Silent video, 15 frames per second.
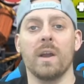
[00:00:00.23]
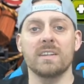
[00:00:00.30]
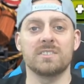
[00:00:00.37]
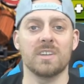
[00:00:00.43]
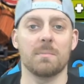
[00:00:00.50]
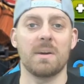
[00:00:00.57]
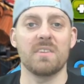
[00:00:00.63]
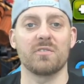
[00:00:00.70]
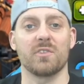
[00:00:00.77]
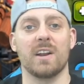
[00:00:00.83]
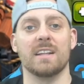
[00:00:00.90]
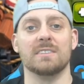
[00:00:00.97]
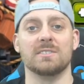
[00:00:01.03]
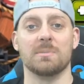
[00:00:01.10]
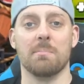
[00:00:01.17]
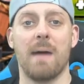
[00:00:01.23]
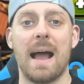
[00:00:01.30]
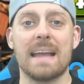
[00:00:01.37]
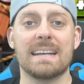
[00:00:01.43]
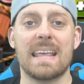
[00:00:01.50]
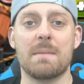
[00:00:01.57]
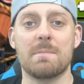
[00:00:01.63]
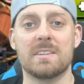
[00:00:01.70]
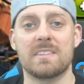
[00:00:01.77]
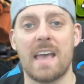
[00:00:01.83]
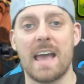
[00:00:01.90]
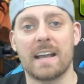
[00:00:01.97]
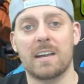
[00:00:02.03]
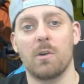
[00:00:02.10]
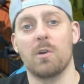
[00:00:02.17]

is up, my friends? My name is Echo